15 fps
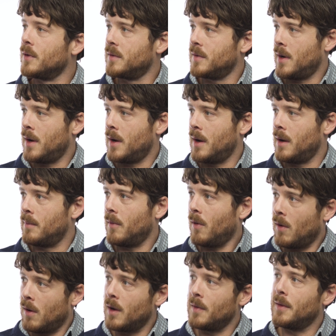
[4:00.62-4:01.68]
with time
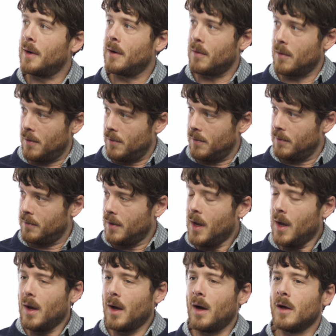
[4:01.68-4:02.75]
on their own.
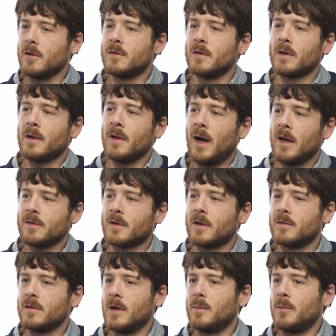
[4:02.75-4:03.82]
Uh, so the classic
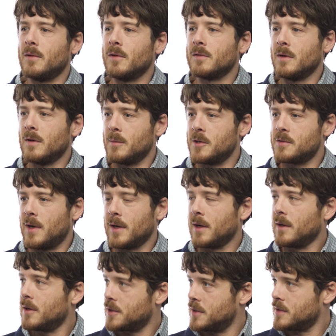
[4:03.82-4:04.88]
example is an image
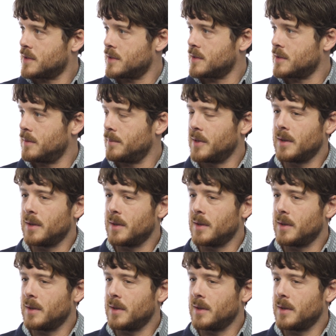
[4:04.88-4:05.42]
recognition system,